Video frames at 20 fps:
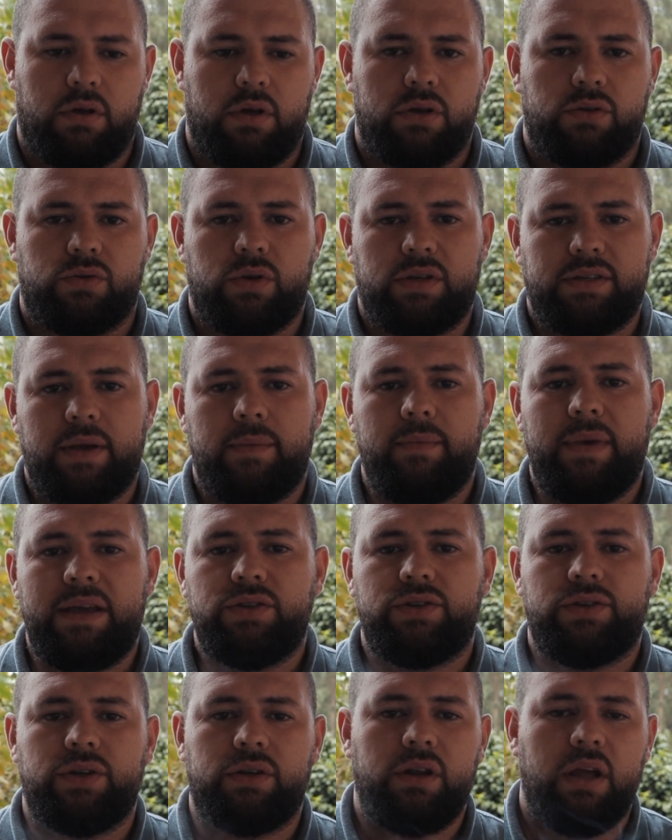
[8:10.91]
So as I
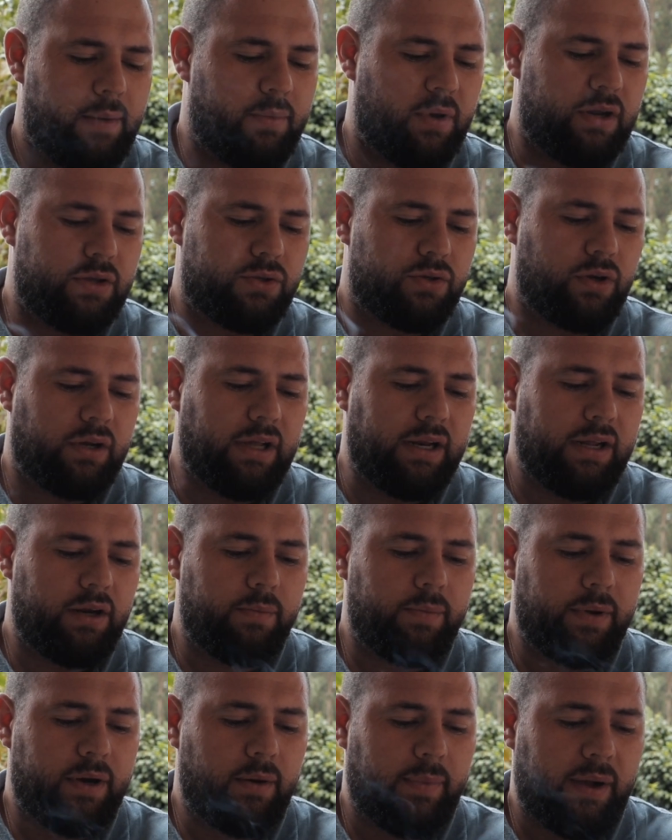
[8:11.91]
mentioned, I'm going to talk a
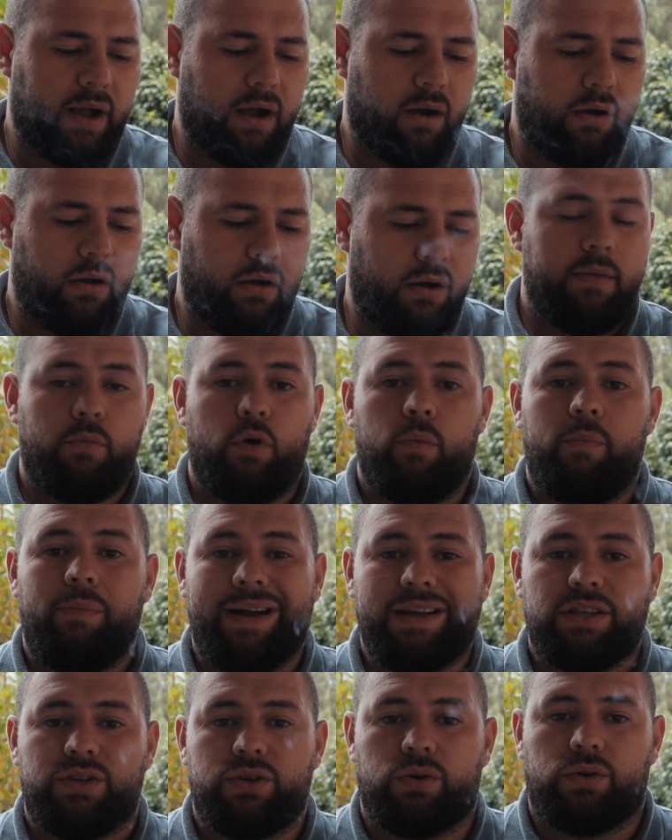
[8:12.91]
little bit about
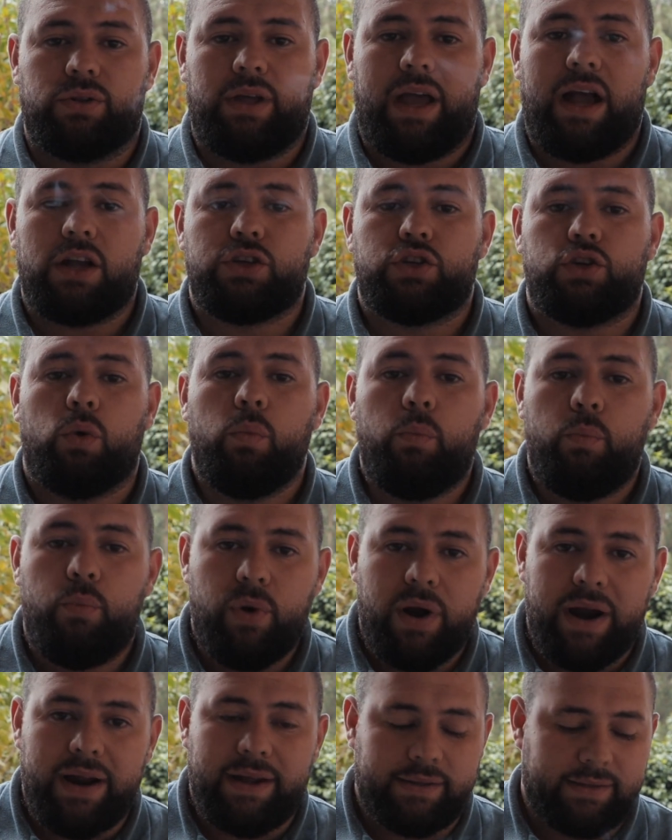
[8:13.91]
Mombacho, the actual
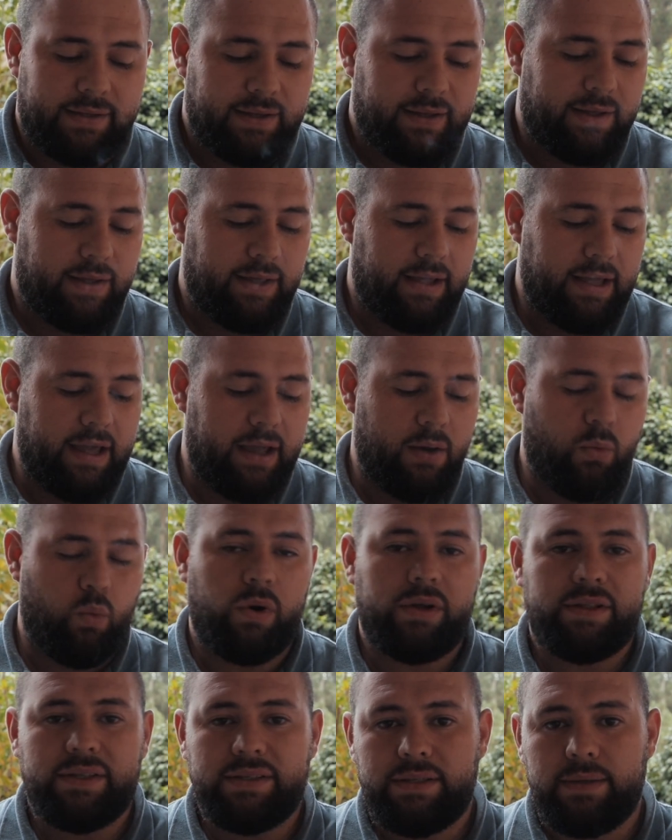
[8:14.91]
brand.
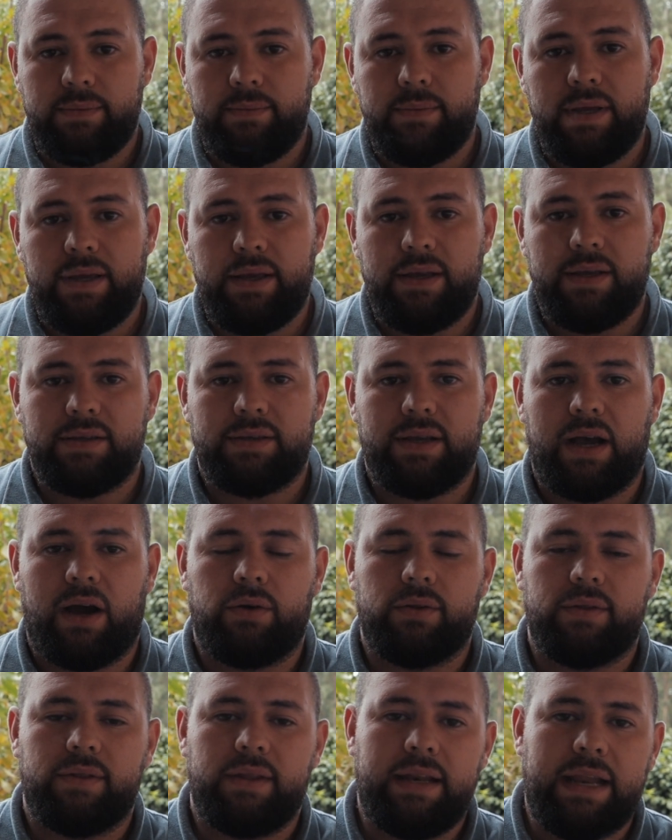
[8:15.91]
What does it mean?
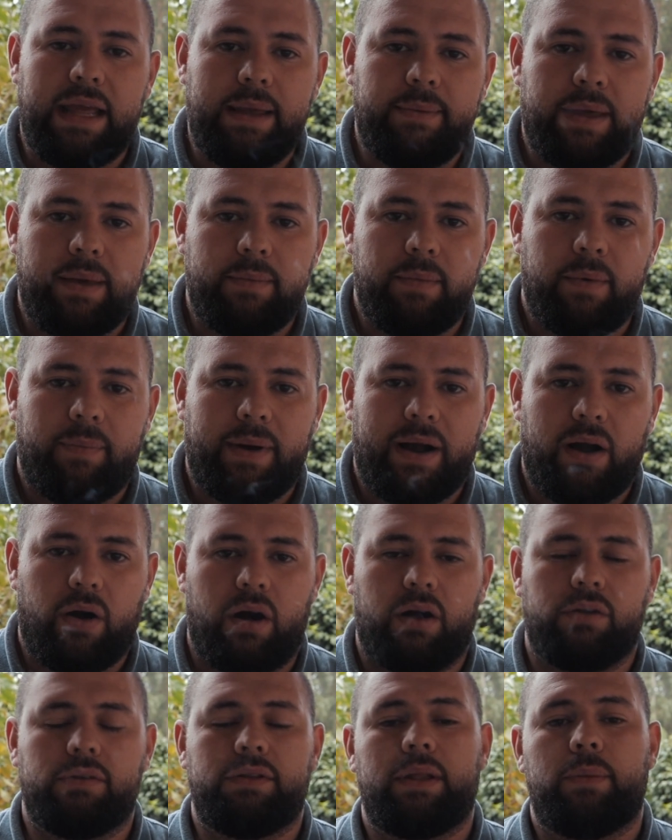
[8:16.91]
How did the name come
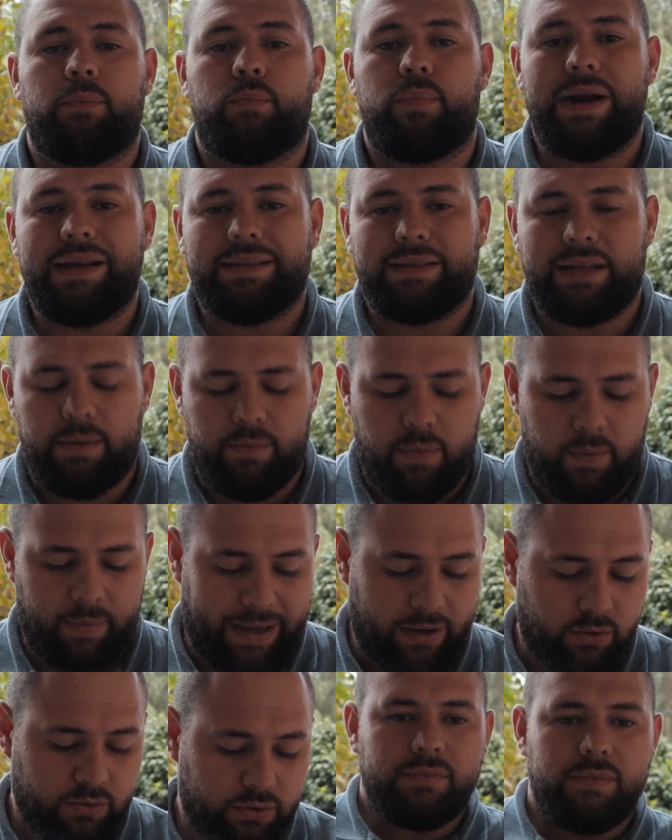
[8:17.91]
about? How did the brand come
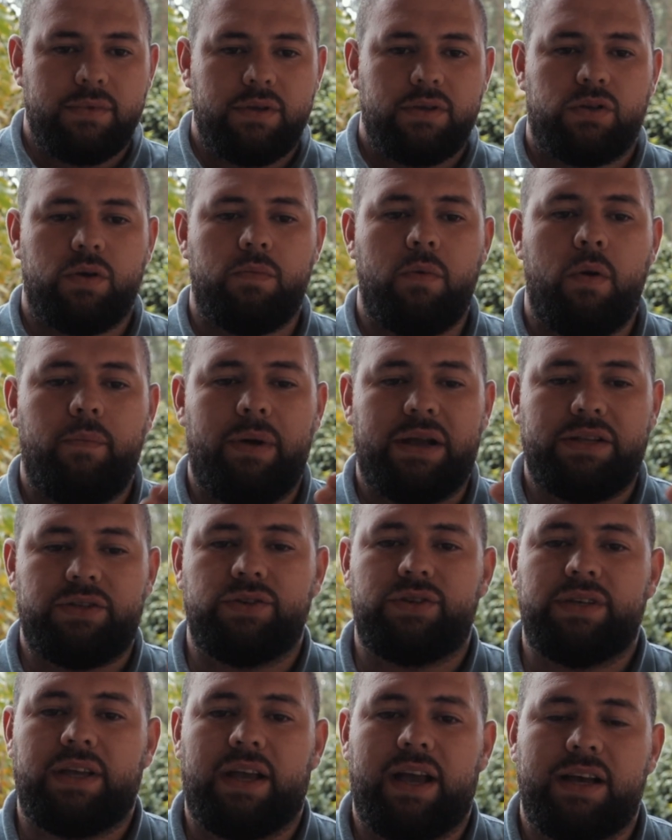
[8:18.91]
about? So
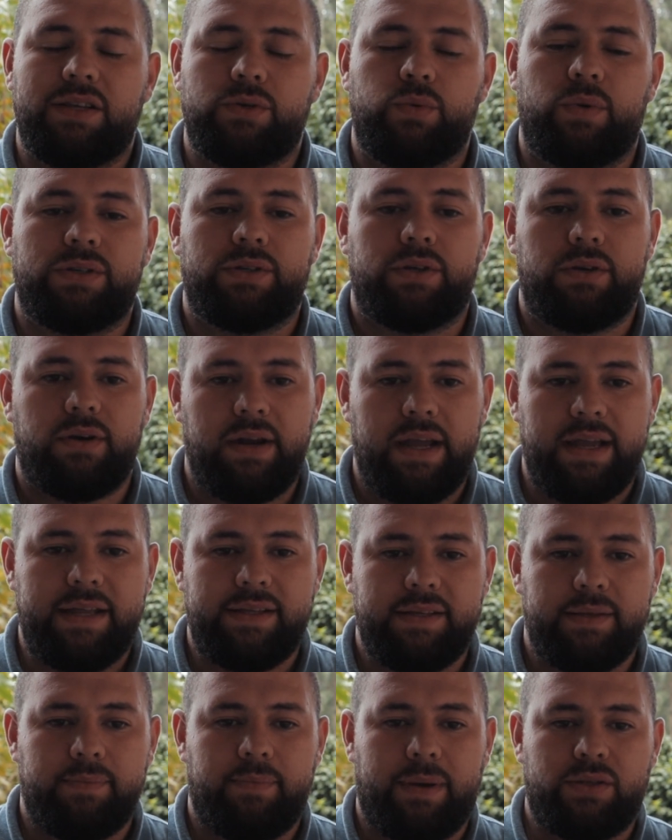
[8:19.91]
Mombacho Cigars was
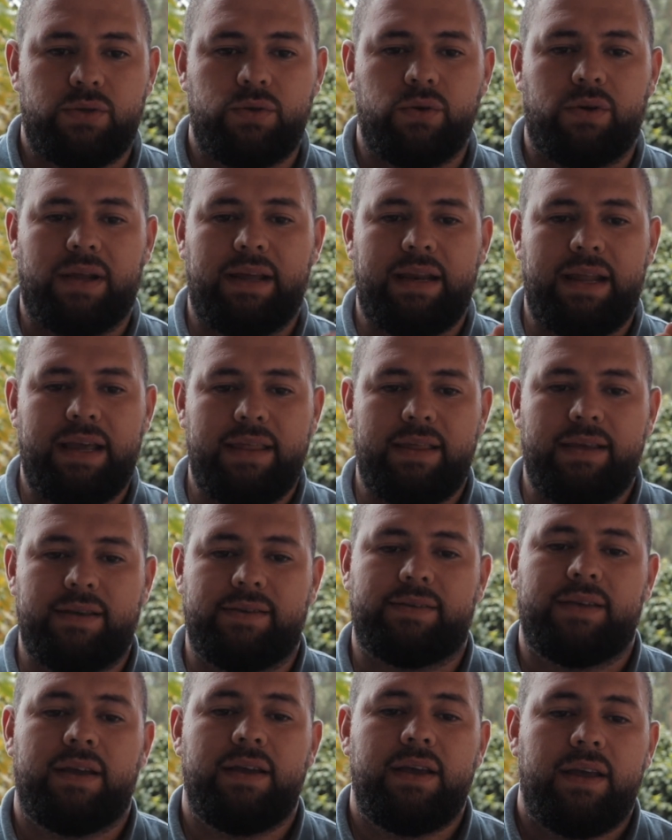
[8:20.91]
created by two
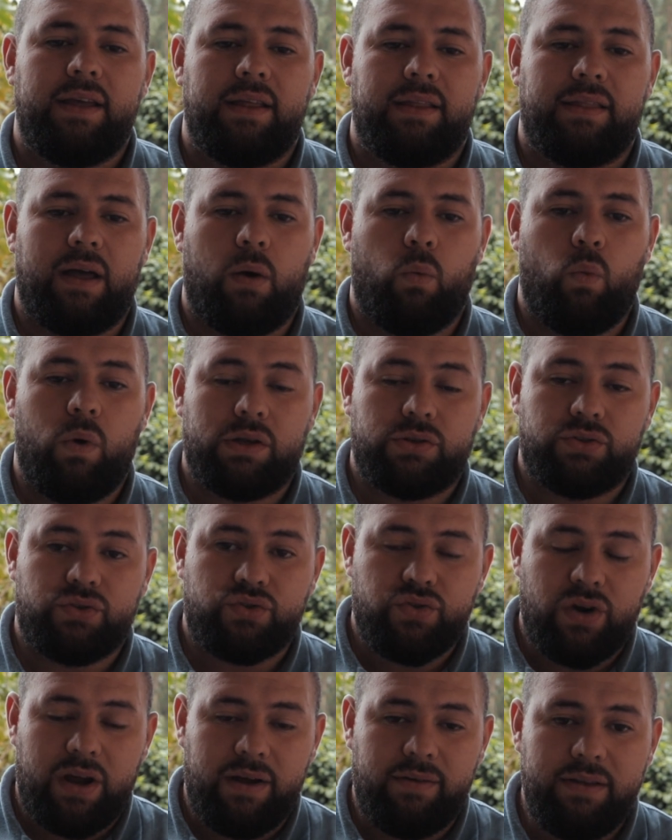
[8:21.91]
Canadians that was
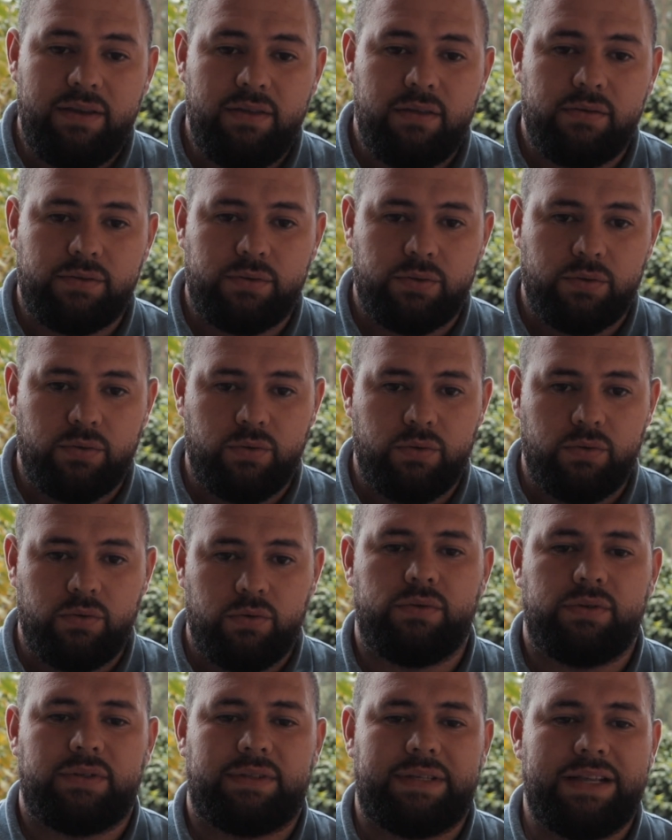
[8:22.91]
traveling through
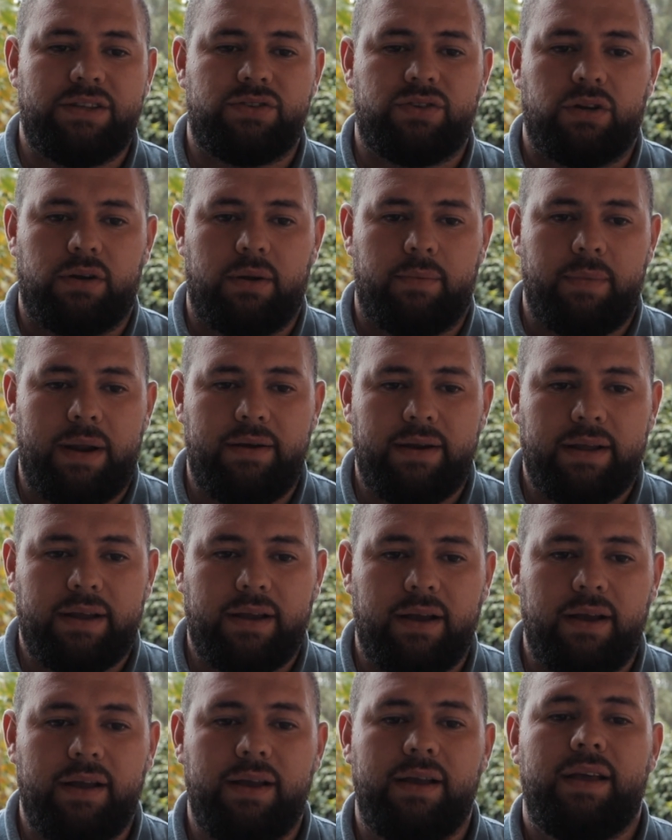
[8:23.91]
Central
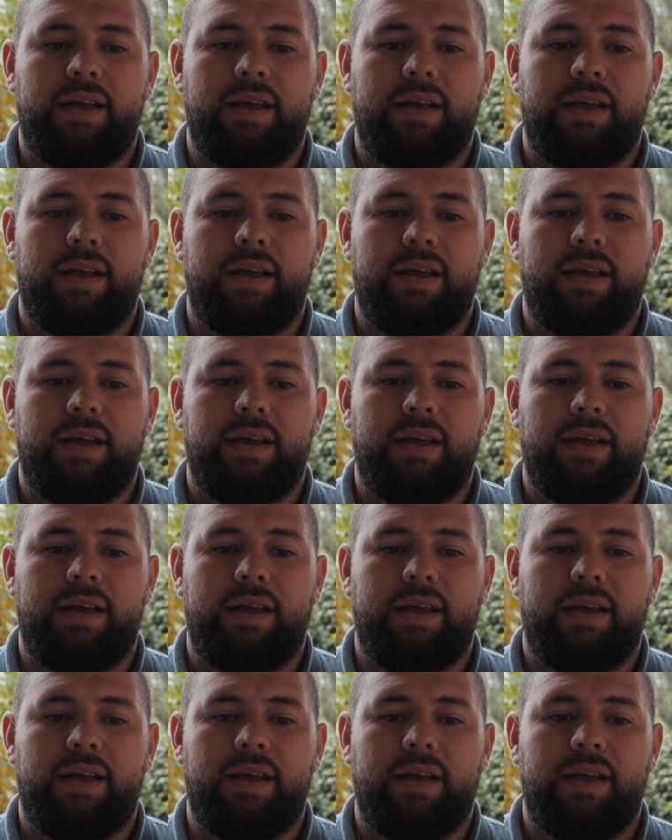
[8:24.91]
America.